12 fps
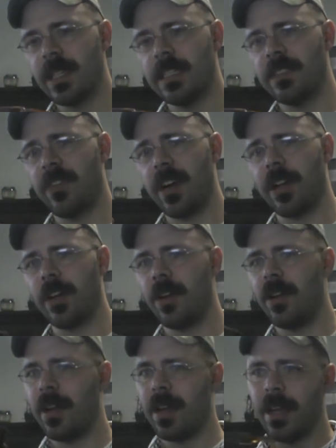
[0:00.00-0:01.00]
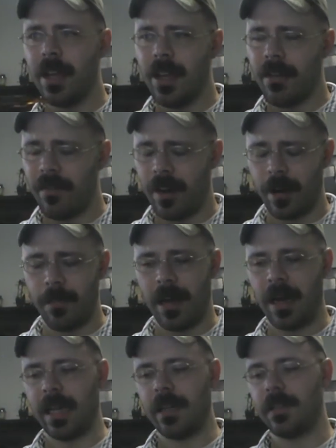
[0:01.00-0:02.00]
it's very good, very
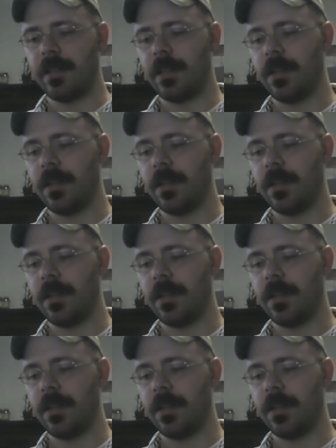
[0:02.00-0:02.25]
mild.